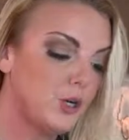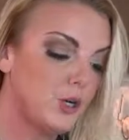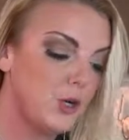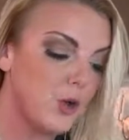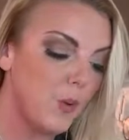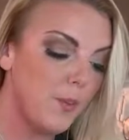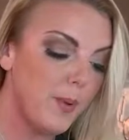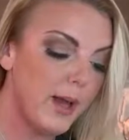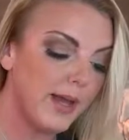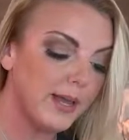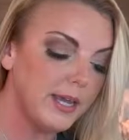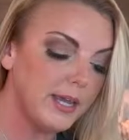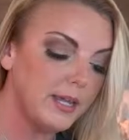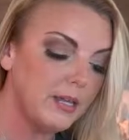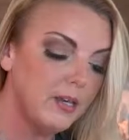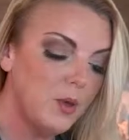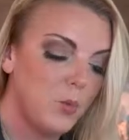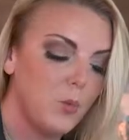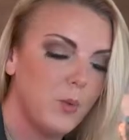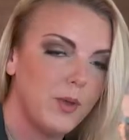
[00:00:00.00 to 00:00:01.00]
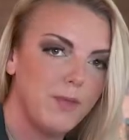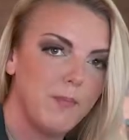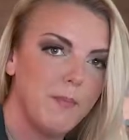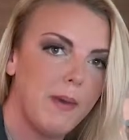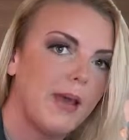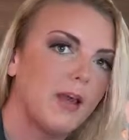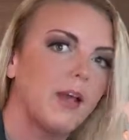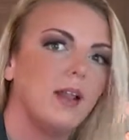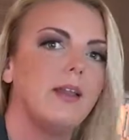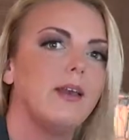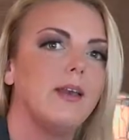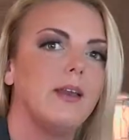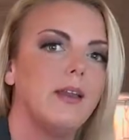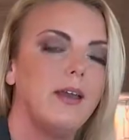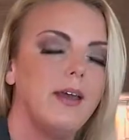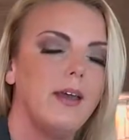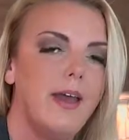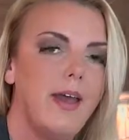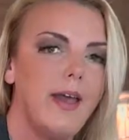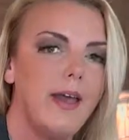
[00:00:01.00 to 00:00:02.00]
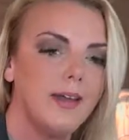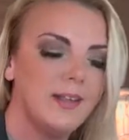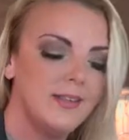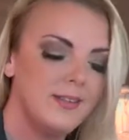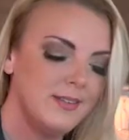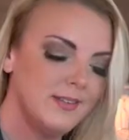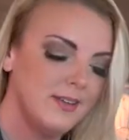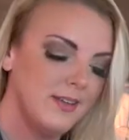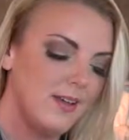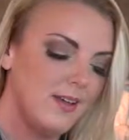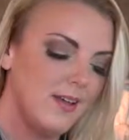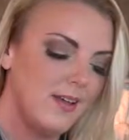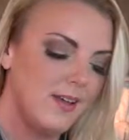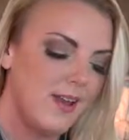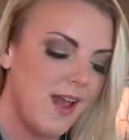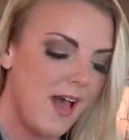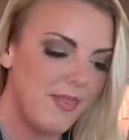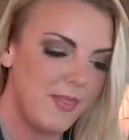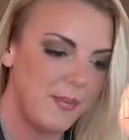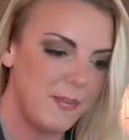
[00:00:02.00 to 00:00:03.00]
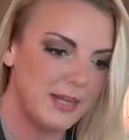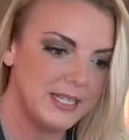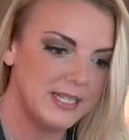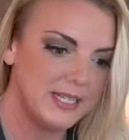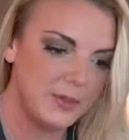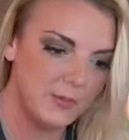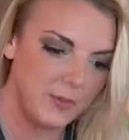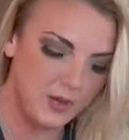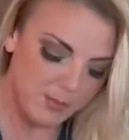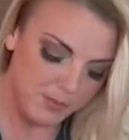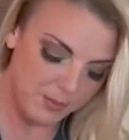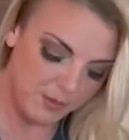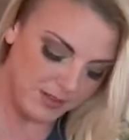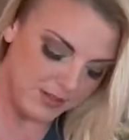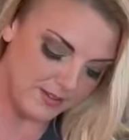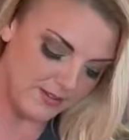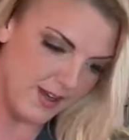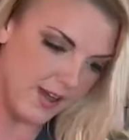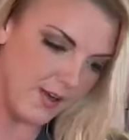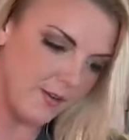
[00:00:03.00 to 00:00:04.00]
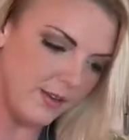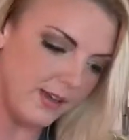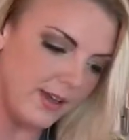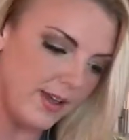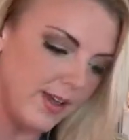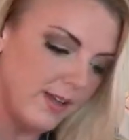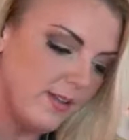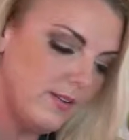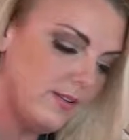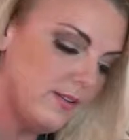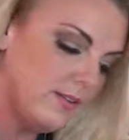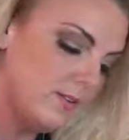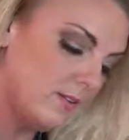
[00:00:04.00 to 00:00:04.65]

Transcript: go back in with my clean hands, not the messy one, put it down again.